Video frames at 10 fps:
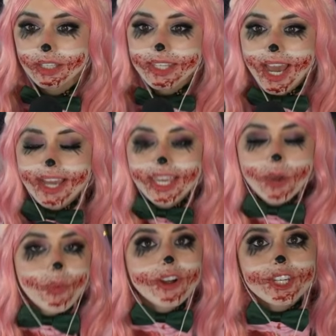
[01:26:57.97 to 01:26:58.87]
Yeah, I
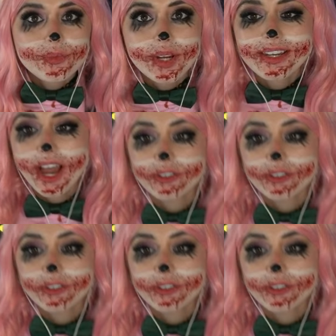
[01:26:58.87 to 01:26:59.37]
can't watch it right now,